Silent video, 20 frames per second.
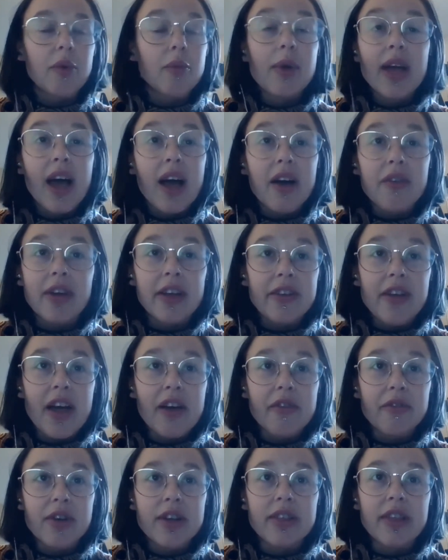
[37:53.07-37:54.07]
We have
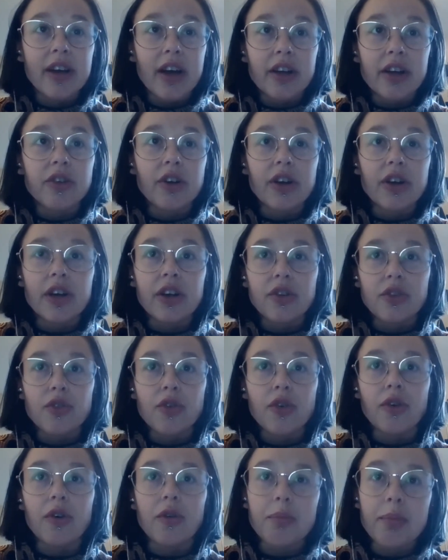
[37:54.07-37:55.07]
everything under
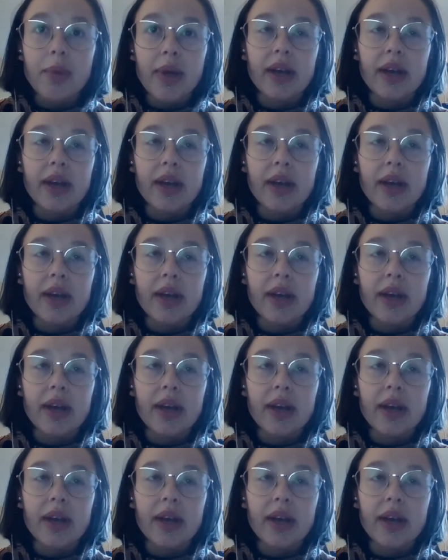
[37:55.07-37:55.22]
control